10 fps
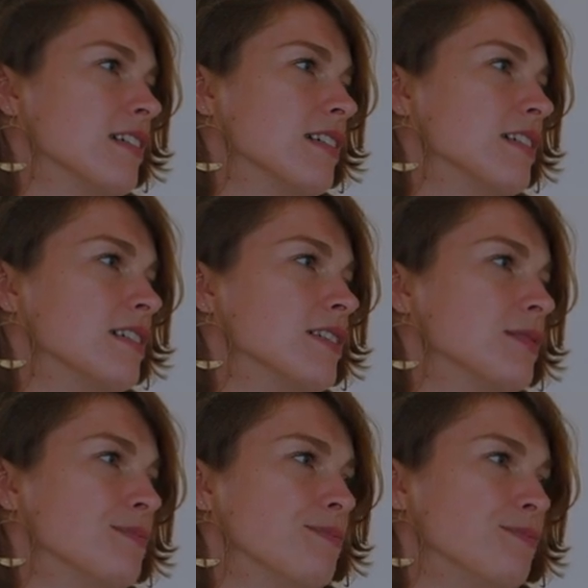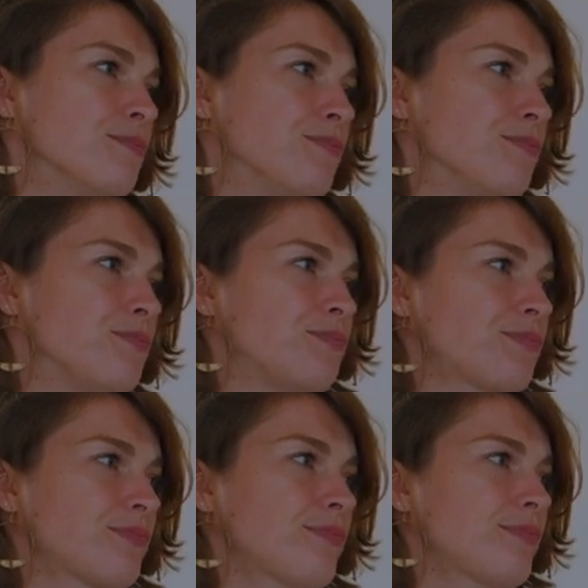
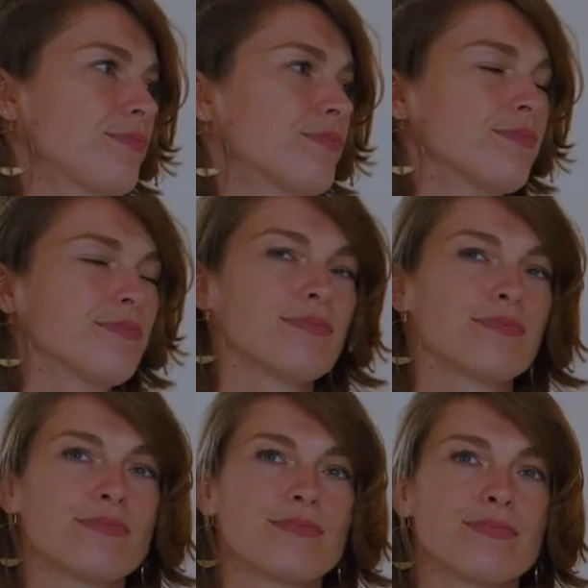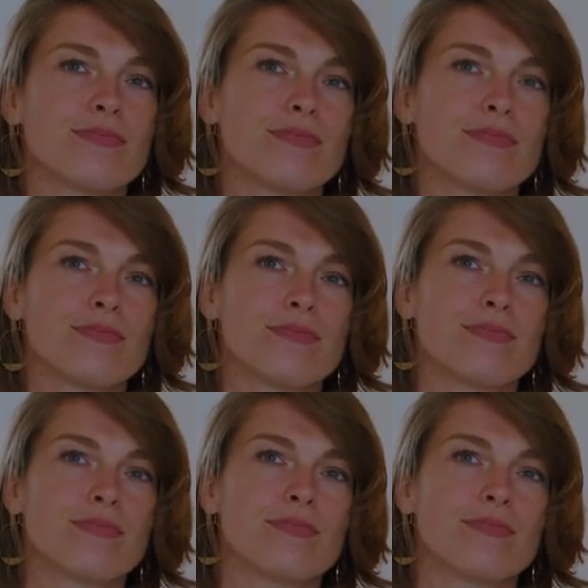(not speaking)